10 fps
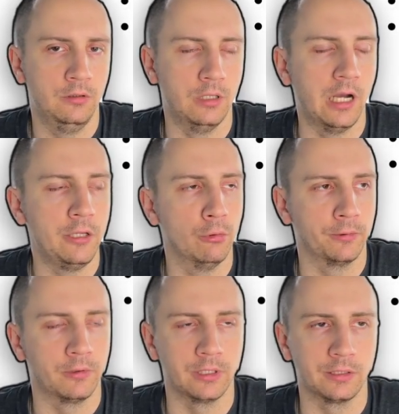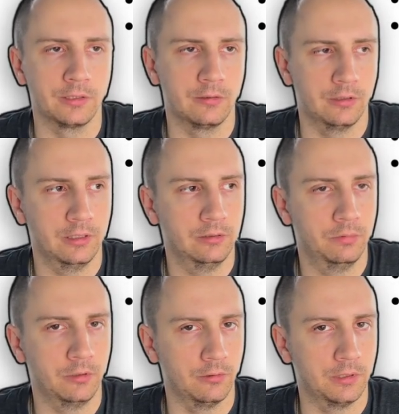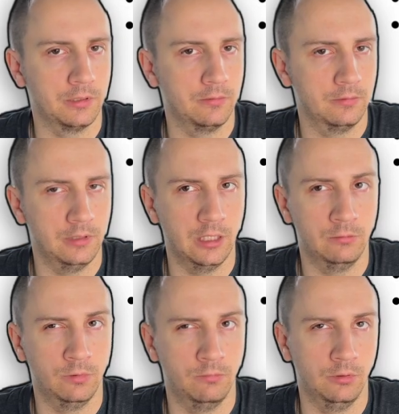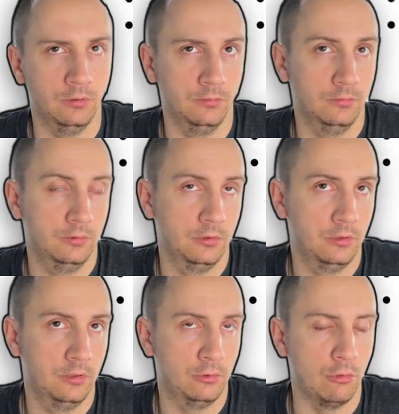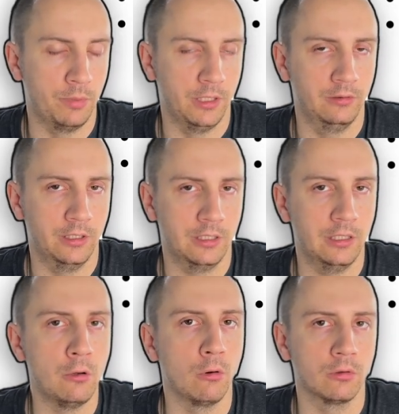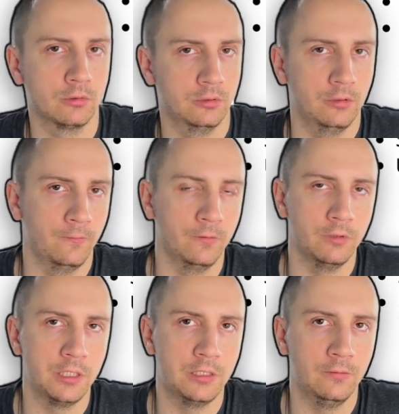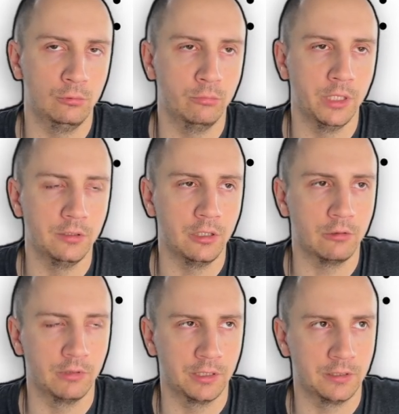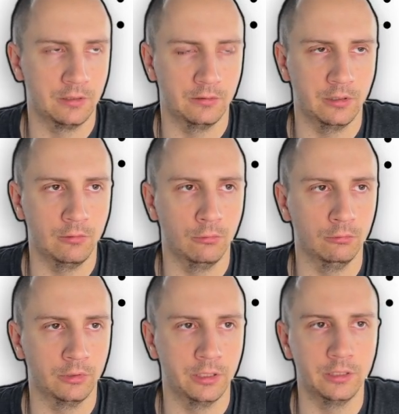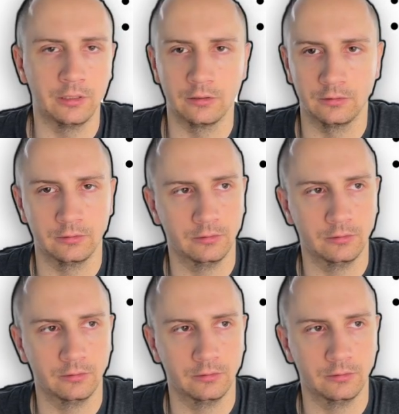I/O threads, right? Because then we will stop handling I/O if we receive too many requests and they all take